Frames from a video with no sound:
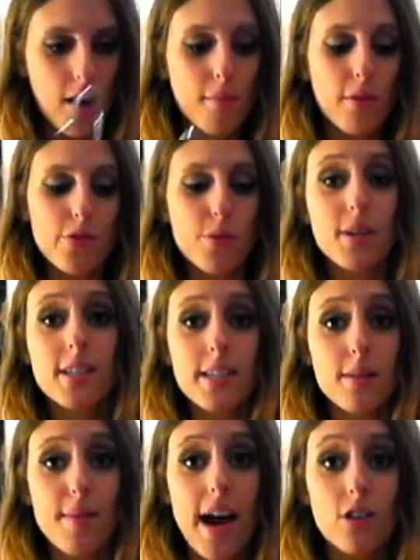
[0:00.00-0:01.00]
But if you want to see
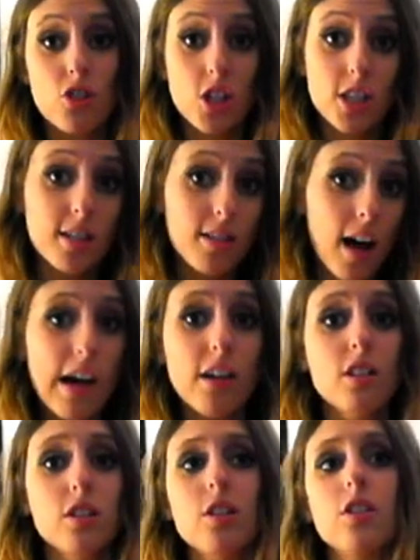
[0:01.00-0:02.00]
them actually
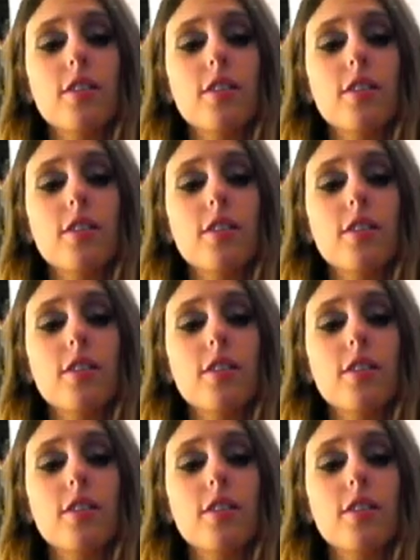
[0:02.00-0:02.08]
styled,